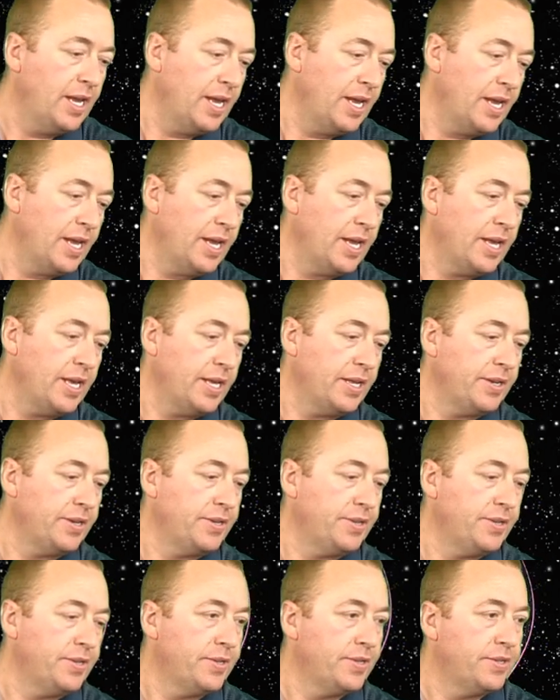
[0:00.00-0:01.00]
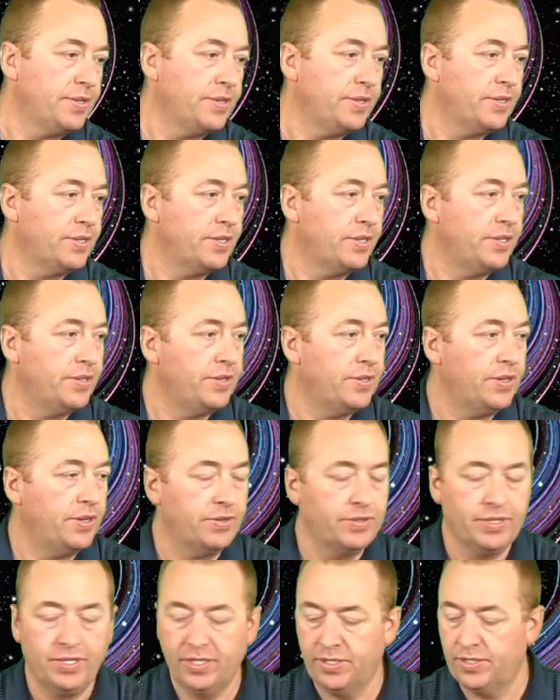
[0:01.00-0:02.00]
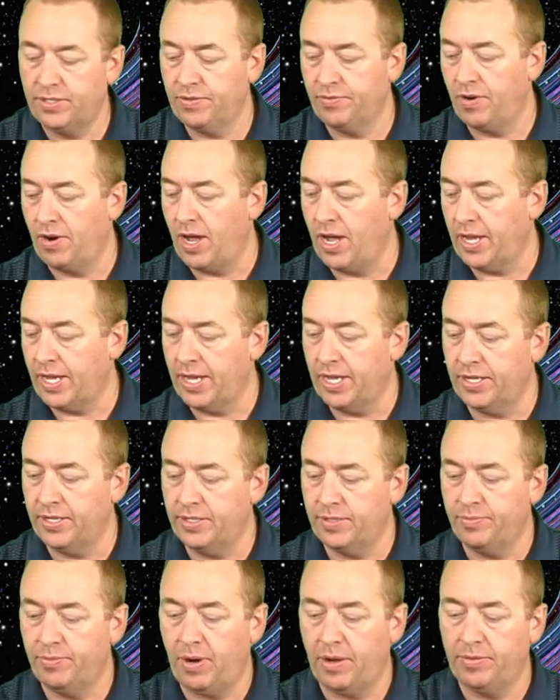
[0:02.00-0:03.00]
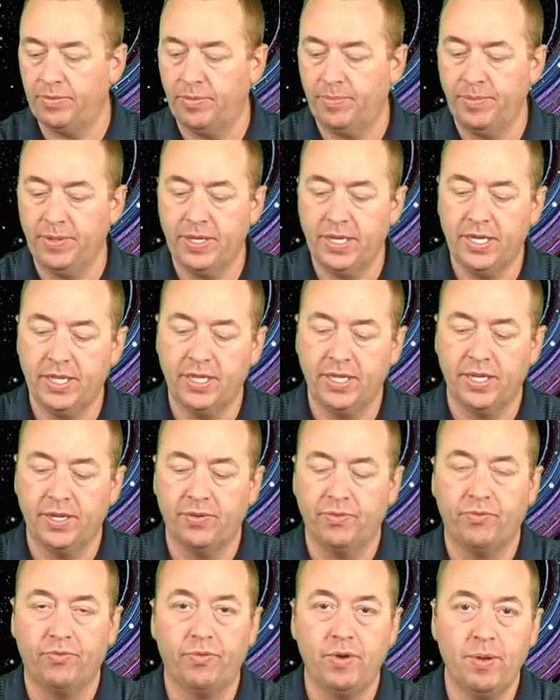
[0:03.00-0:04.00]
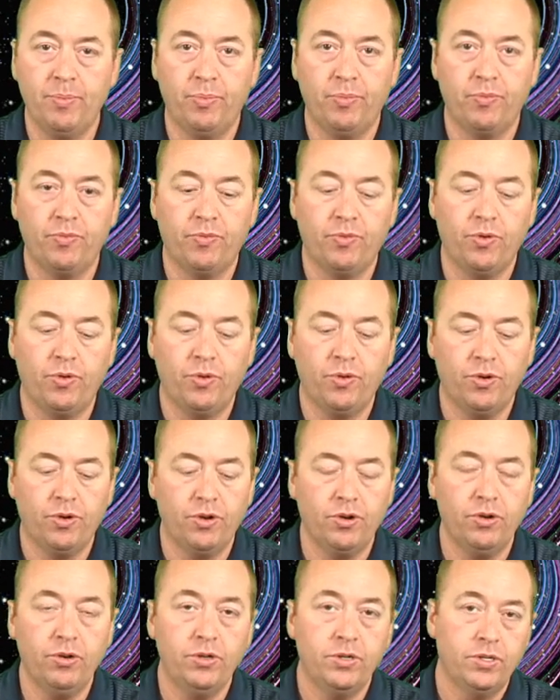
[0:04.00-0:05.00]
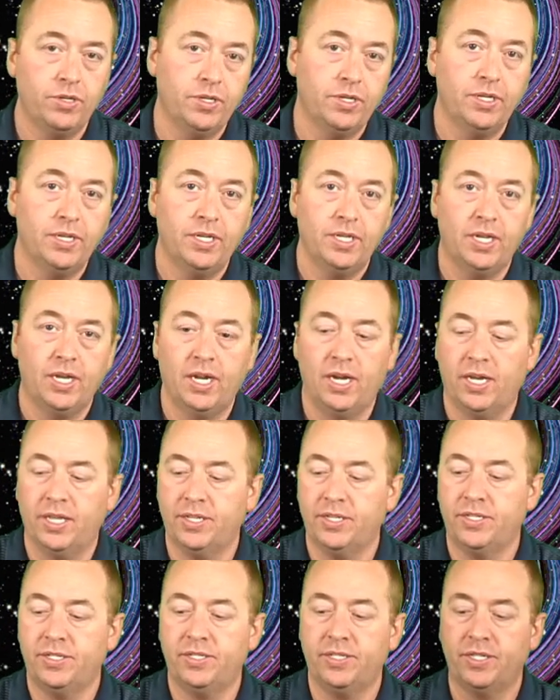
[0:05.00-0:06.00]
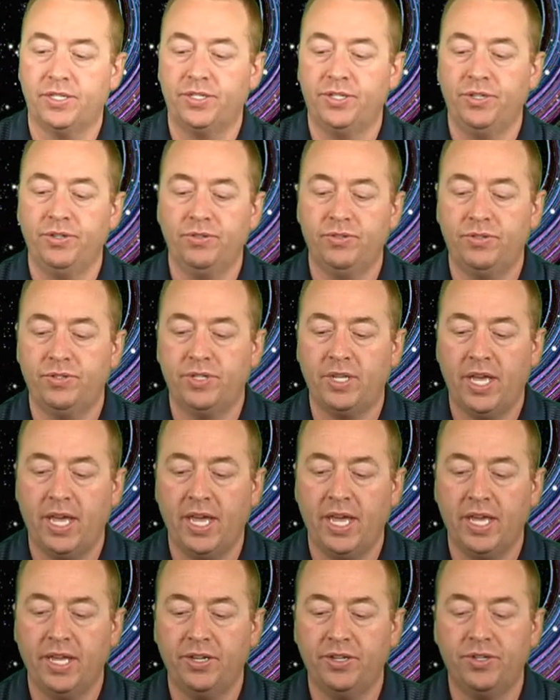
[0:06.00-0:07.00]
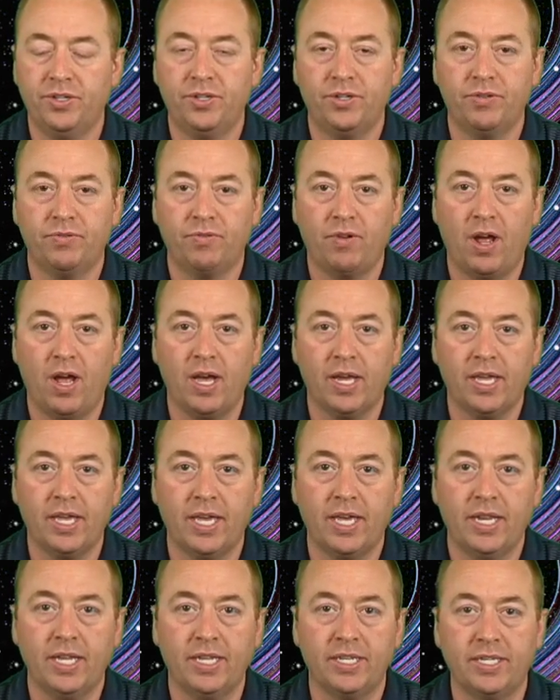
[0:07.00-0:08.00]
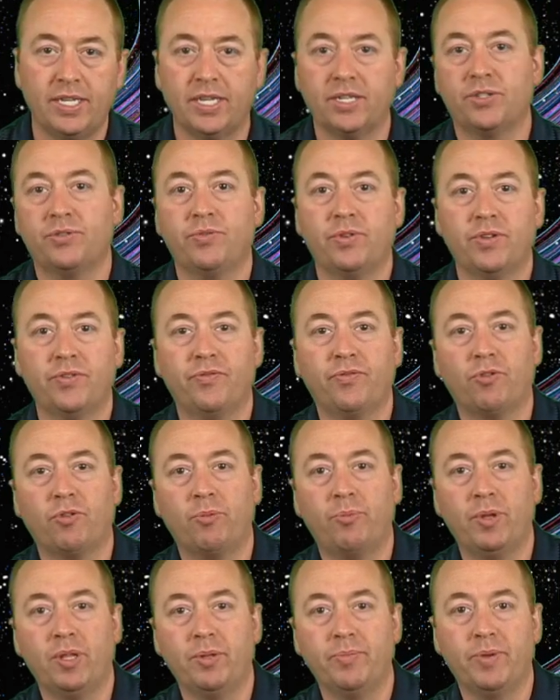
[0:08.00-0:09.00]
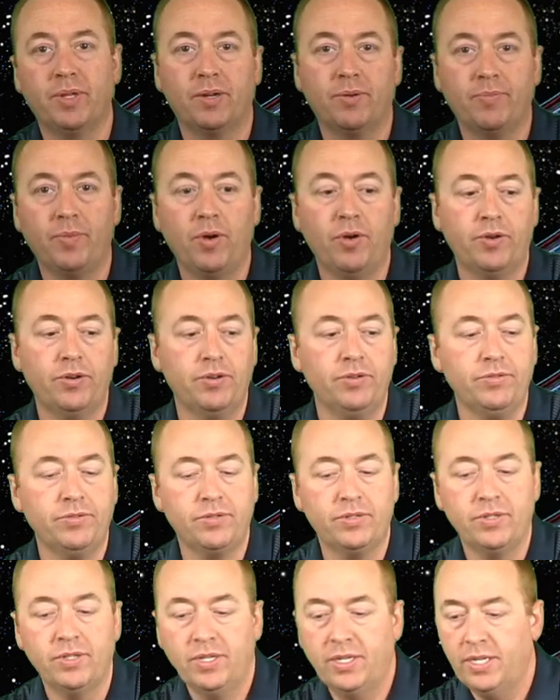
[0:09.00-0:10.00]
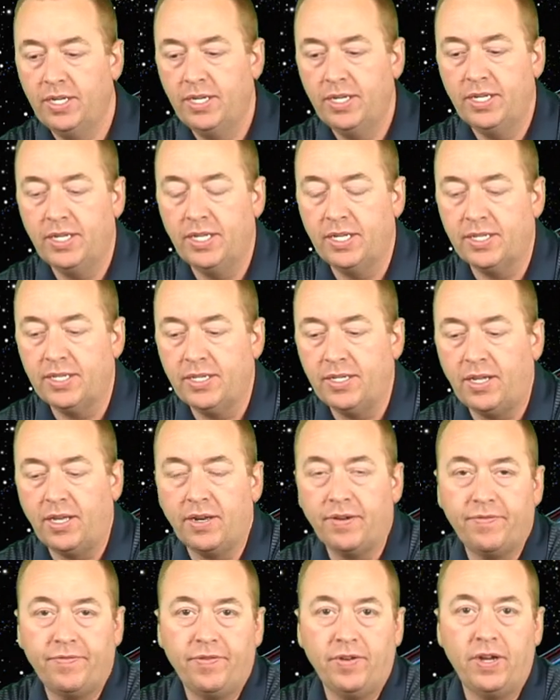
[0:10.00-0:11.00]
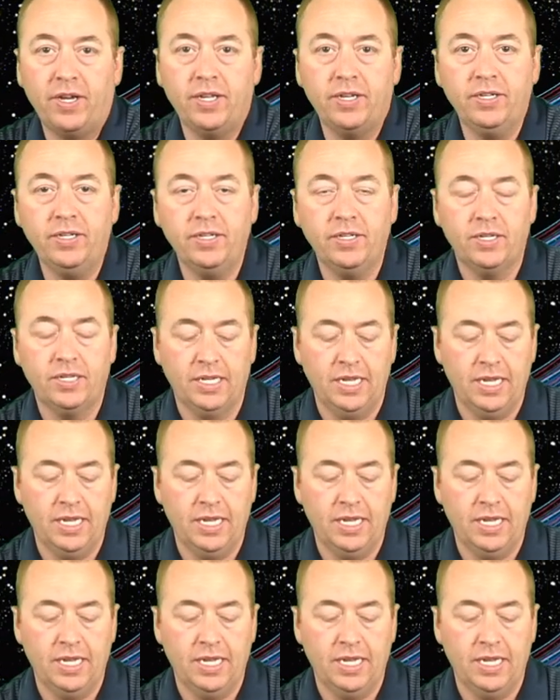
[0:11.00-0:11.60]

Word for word: and you know these rockets probably, the Rip Roar. Uh, this is a two-stage rocket. It takes 24 millimeter motors. That's a lot of fun.